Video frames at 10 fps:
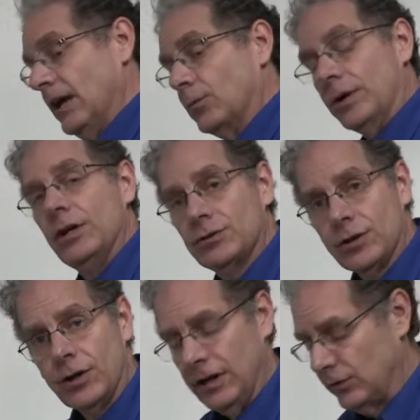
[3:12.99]

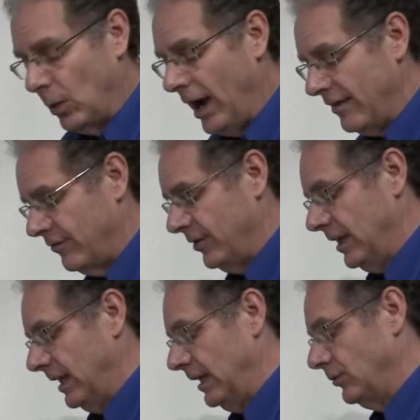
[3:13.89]
reassure his wife
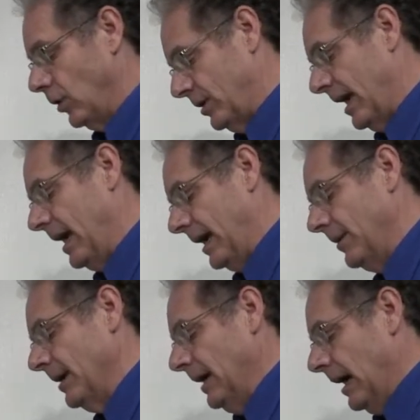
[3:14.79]
that he's
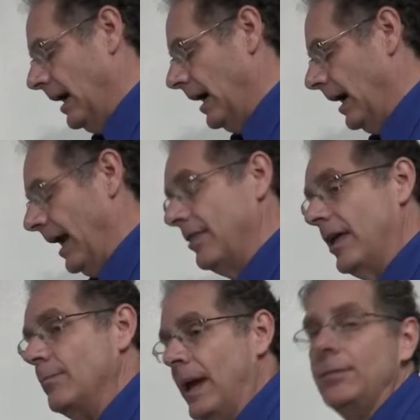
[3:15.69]
okay and
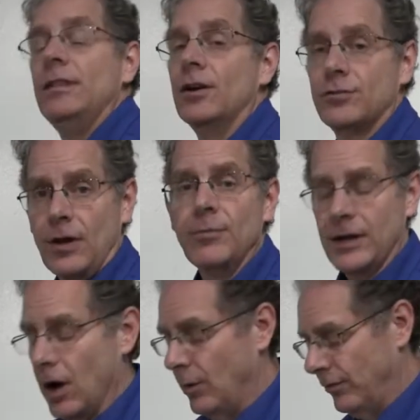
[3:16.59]
that maybe there's something
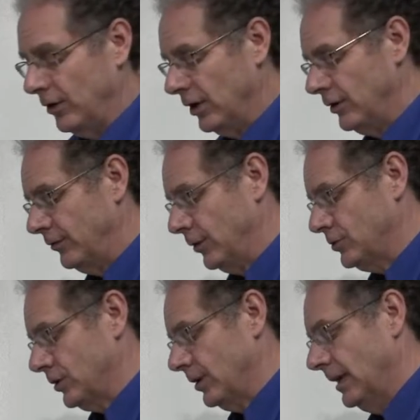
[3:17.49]
hopeful in the
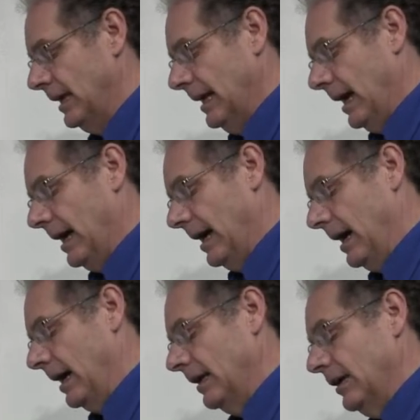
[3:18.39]
future.
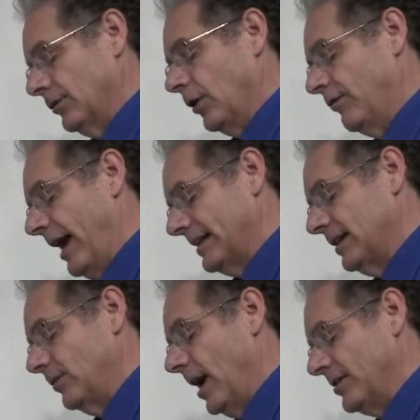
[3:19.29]
So in fact,
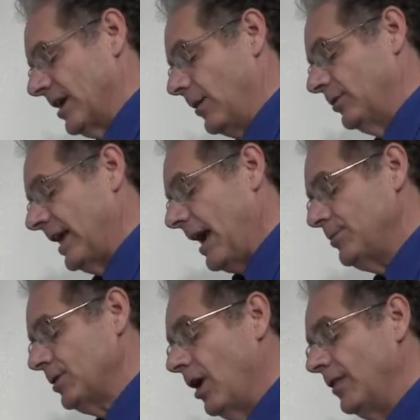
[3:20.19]
he writes, "I was
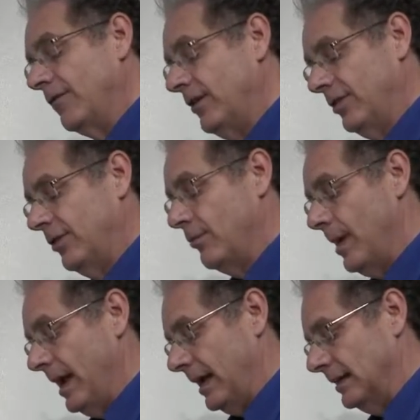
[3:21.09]
captured on the 5th of
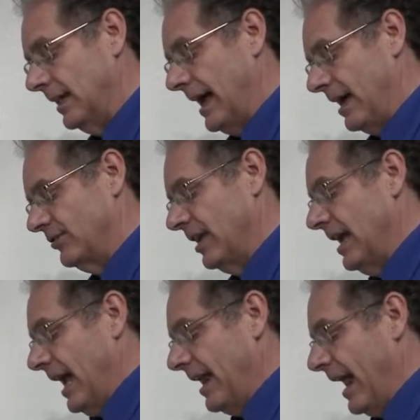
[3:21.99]
May last
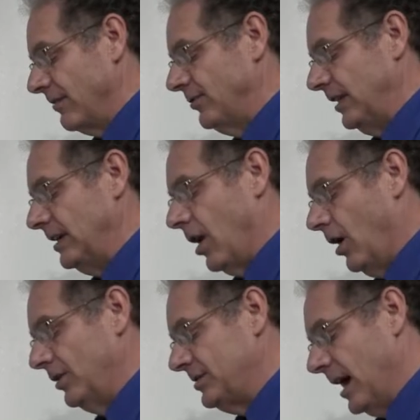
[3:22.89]
and have seen
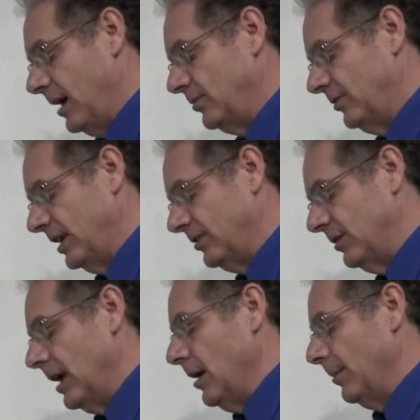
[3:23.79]
hard times since,
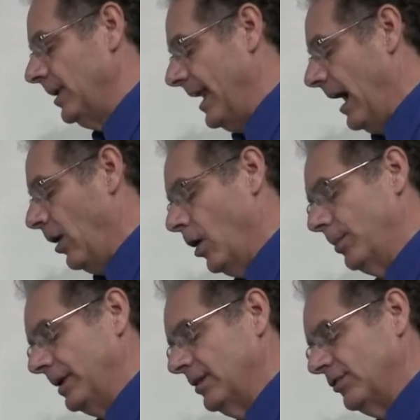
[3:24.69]
but now
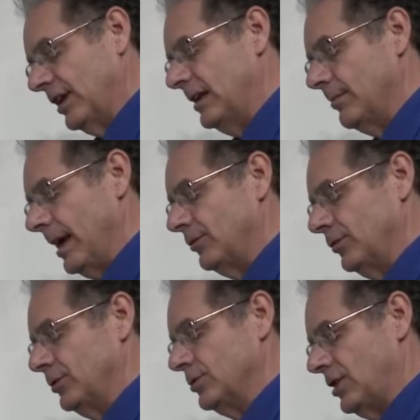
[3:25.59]
hoping the scene may
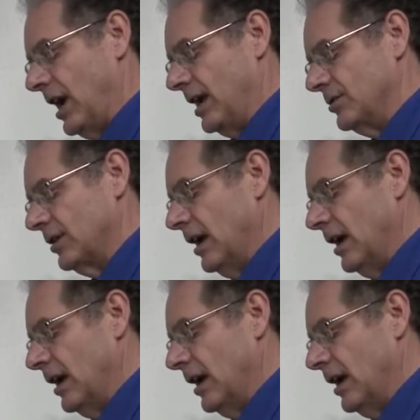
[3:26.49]
soon change.